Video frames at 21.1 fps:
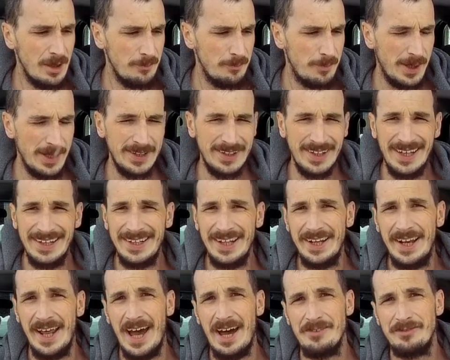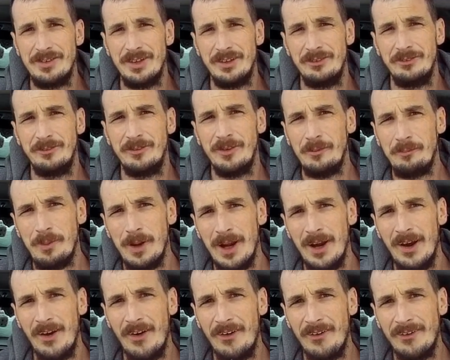But I did have to
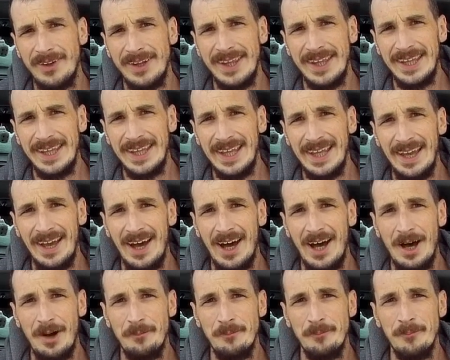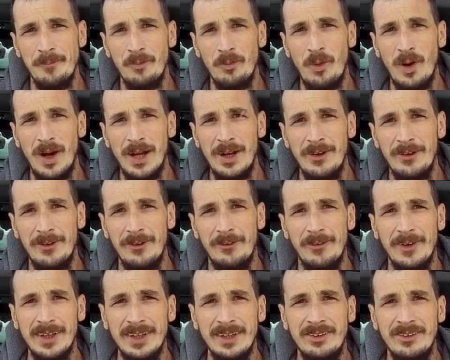repair the wire
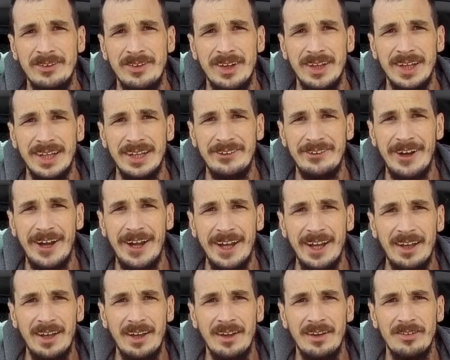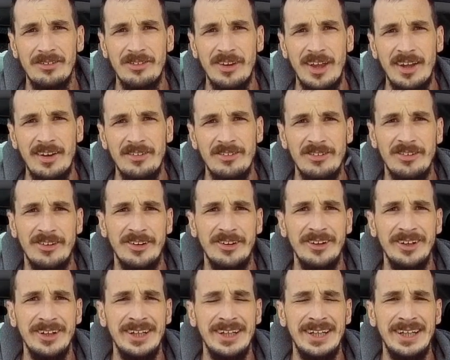going to the crank sensor,
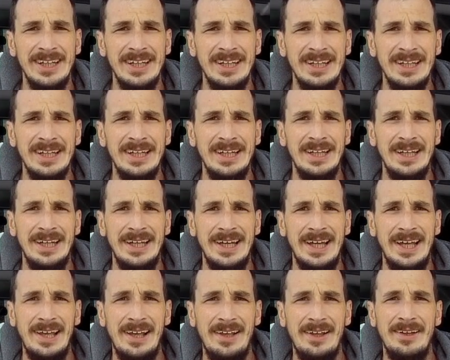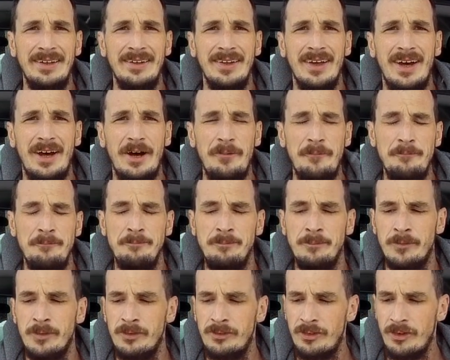and
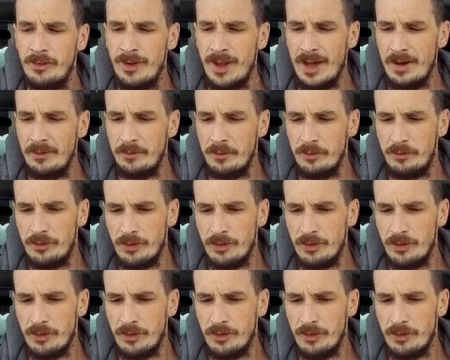so that was